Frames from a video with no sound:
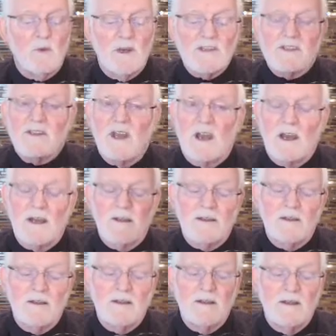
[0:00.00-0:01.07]
was God,
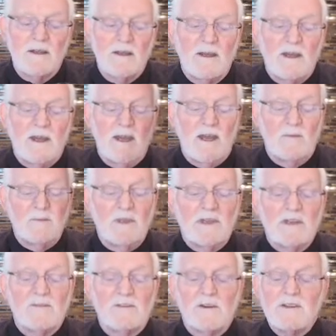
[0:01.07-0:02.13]
and being
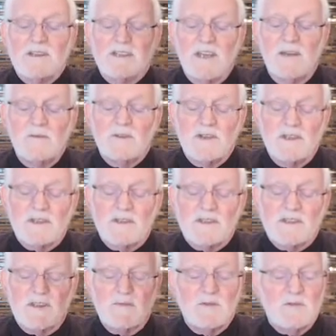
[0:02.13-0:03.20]
the very same Jesus
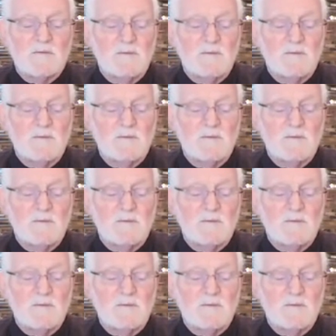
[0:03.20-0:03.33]
that was